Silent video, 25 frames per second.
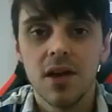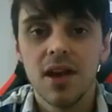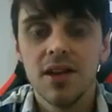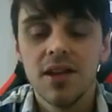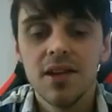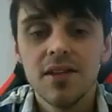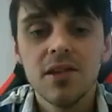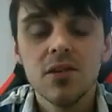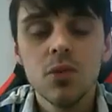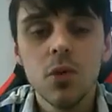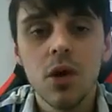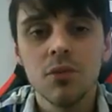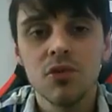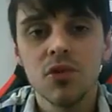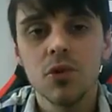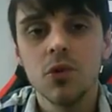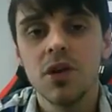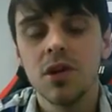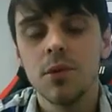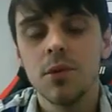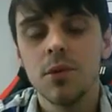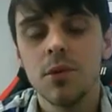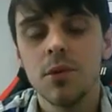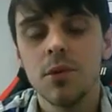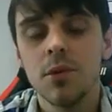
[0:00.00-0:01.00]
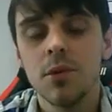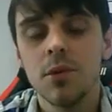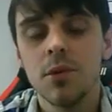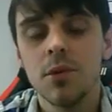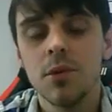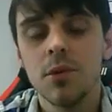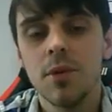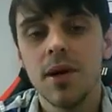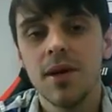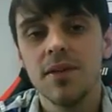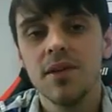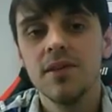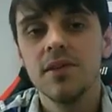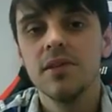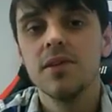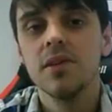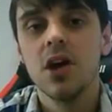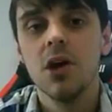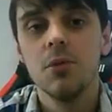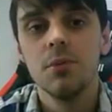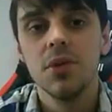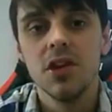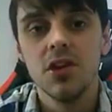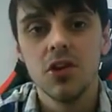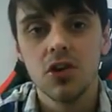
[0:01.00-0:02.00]
And this is what I'm talking about. This
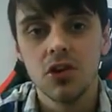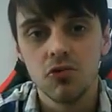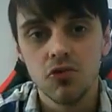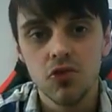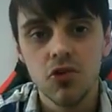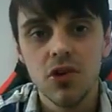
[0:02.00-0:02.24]
is a company